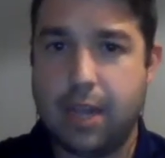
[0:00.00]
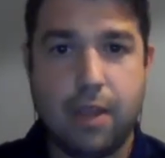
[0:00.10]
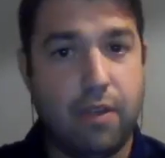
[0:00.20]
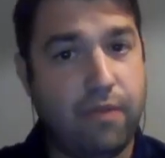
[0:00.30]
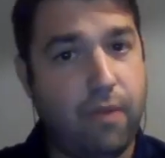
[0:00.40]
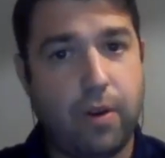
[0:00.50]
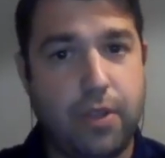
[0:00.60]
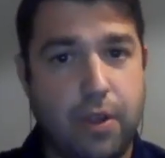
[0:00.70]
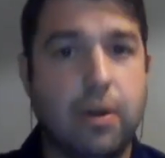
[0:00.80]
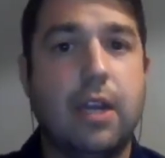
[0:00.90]
And then the
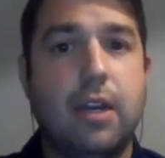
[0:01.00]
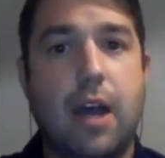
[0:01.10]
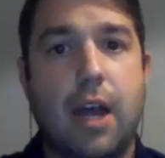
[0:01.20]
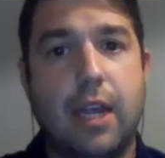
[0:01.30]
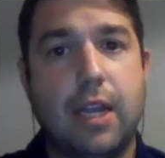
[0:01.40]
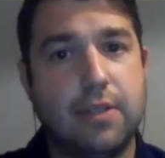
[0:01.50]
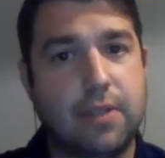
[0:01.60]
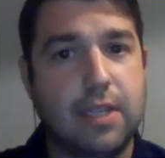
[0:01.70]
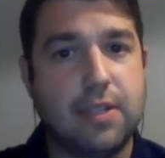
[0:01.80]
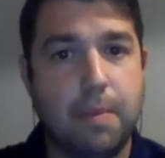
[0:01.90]
fourth unit is
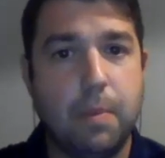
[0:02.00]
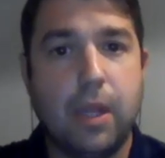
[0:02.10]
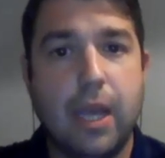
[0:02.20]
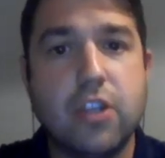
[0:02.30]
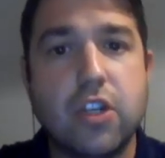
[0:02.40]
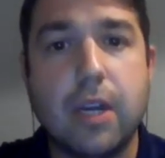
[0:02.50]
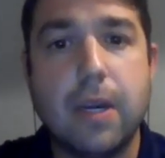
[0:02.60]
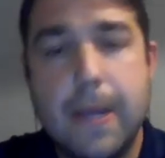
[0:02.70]
the simulation.